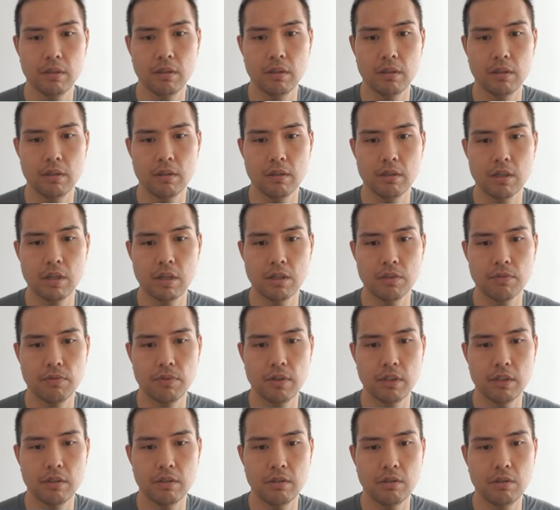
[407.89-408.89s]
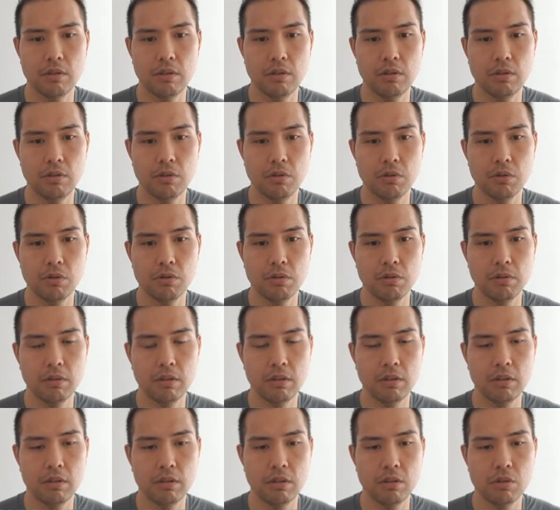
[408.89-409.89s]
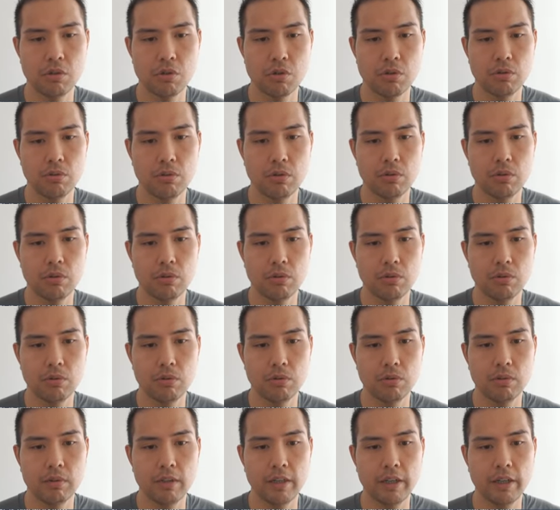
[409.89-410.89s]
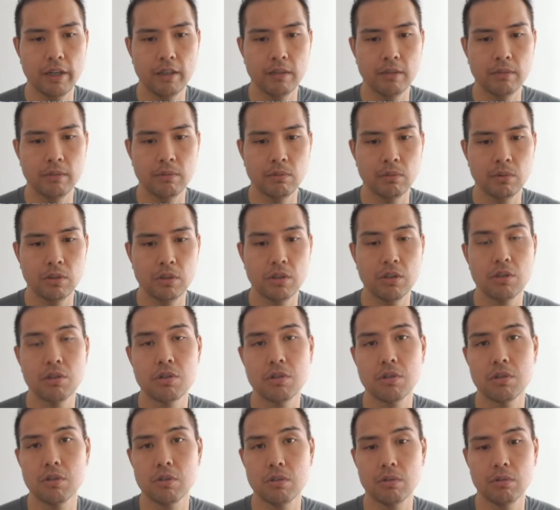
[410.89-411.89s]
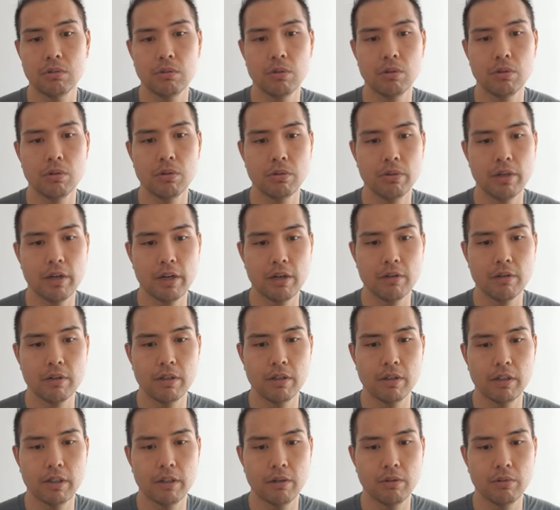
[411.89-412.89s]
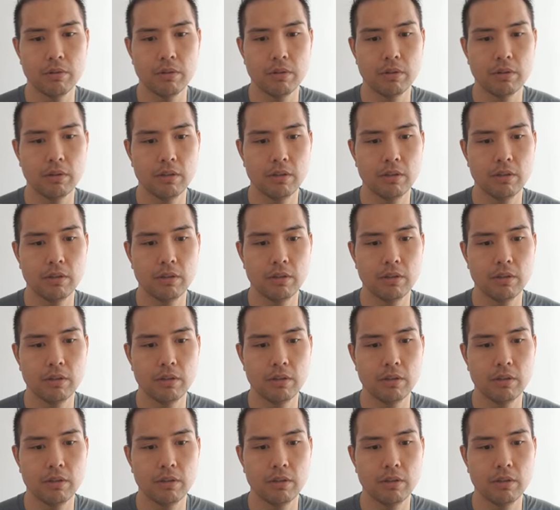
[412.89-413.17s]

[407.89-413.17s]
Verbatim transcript: Task five, continue your learning intro to LAN, which is local area network.